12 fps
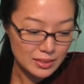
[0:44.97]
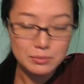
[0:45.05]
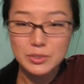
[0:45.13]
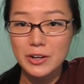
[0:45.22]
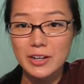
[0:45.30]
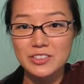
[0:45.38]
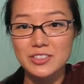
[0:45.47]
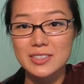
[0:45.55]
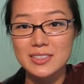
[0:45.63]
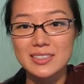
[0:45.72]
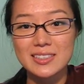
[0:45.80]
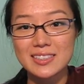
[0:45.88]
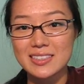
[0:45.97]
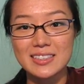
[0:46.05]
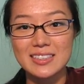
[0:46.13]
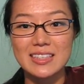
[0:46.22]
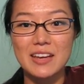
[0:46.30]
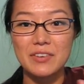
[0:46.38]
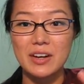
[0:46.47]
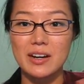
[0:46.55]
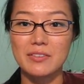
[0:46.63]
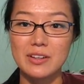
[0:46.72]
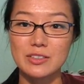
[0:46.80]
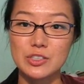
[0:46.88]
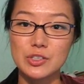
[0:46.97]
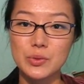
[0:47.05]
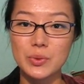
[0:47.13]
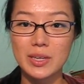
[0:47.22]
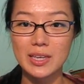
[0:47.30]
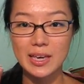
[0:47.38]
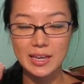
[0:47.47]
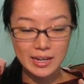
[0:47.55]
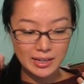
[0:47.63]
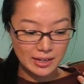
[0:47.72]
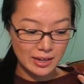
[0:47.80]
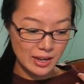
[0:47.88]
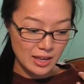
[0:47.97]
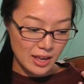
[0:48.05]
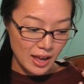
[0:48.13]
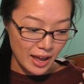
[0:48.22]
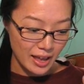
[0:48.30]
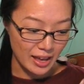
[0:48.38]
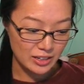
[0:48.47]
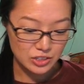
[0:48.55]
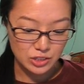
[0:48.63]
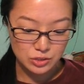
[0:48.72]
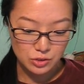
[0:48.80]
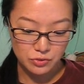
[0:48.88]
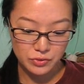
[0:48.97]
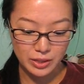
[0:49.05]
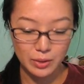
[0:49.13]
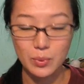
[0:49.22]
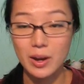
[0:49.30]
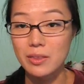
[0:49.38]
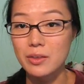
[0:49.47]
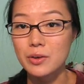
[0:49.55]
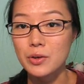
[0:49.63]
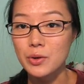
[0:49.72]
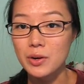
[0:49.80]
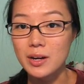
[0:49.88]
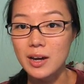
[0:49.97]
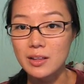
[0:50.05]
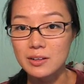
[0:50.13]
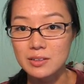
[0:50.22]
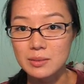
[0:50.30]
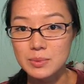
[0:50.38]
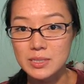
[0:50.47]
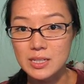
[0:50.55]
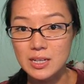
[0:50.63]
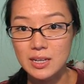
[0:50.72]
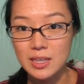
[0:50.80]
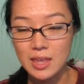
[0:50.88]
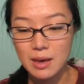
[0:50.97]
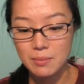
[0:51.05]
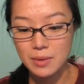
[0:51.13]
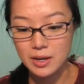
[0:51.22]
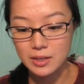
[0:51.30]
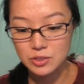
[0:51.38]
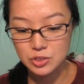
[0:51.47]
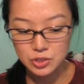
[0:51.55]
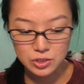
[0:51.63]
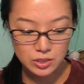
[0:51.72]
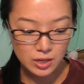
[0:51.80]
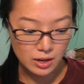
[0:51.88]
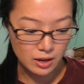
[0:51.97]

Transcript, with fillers: I'm sorry, I just never got around to doing it, and I actually don't really wear the New York color lipstick that much.